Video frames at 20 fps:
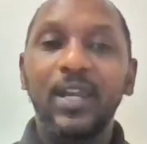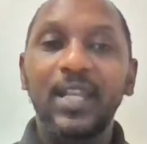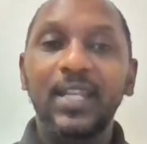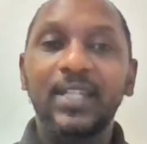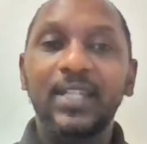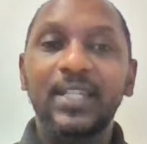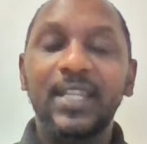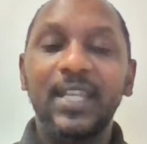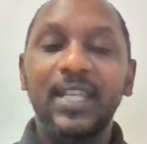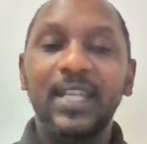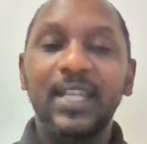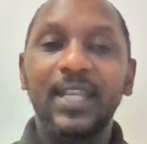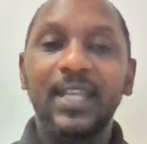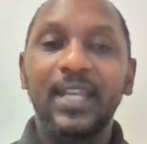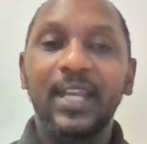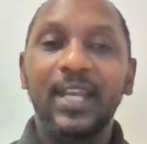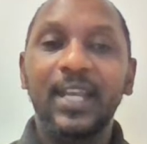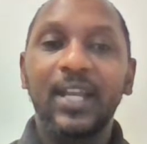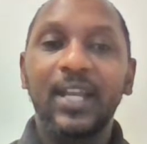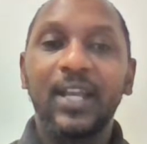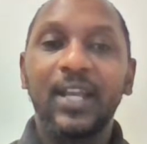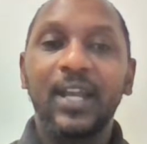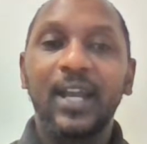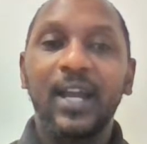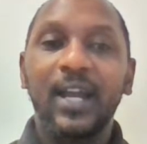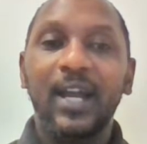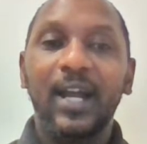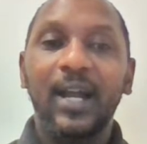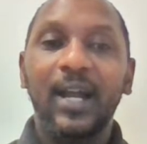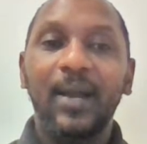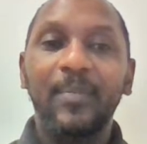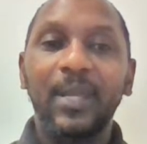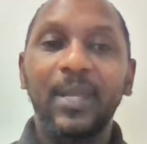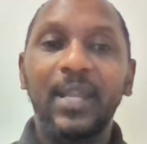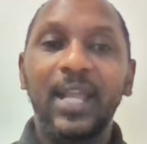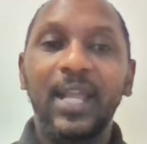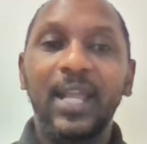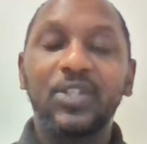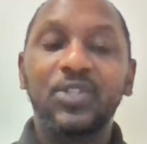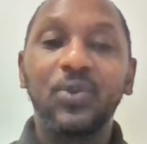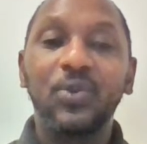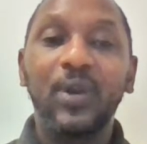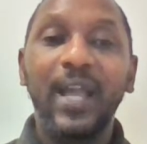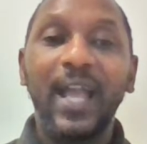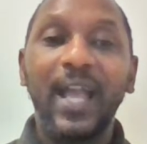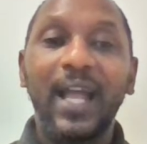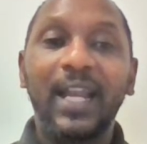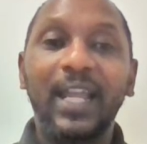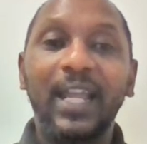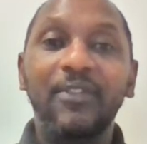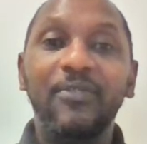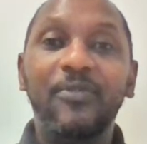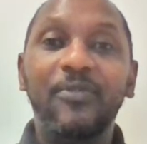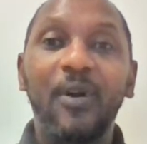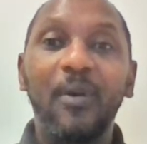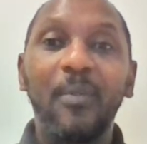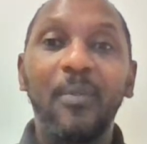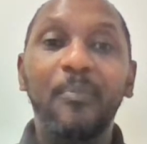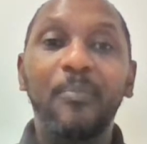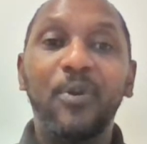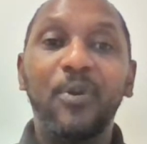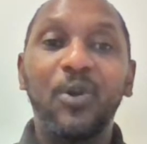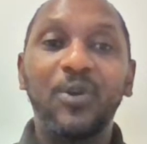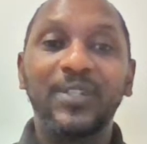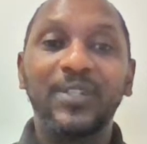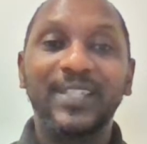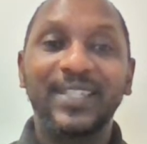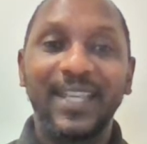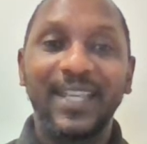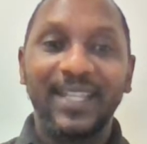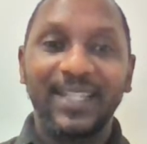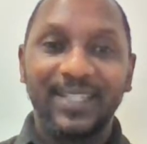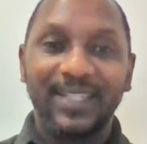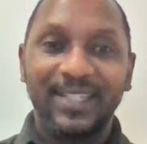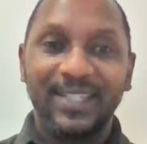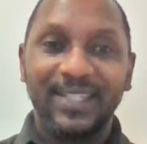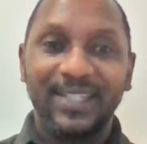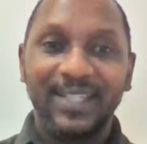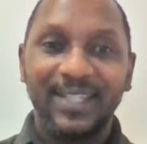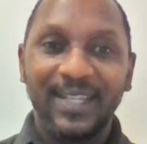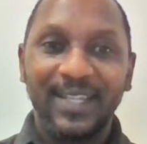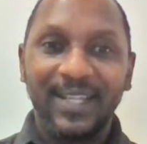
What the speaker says: we lead the electoral reform process.